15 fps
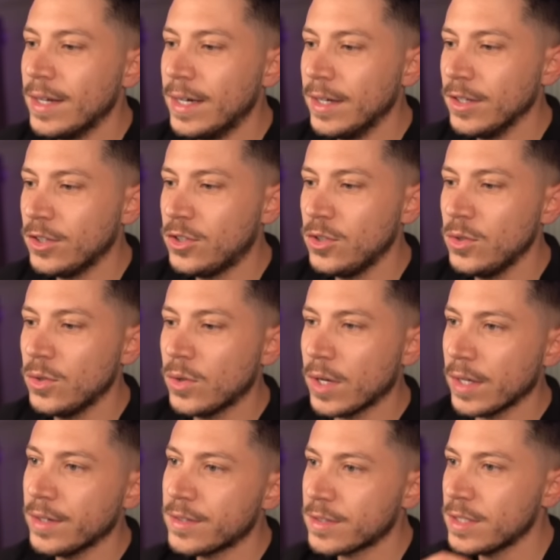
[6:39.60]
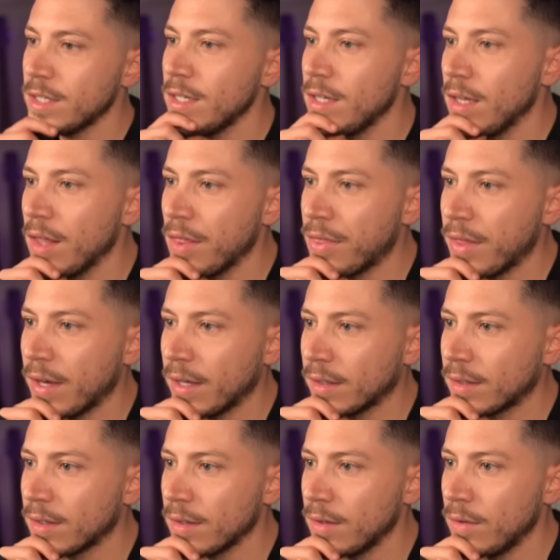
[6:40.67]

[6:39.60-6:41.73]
you can see that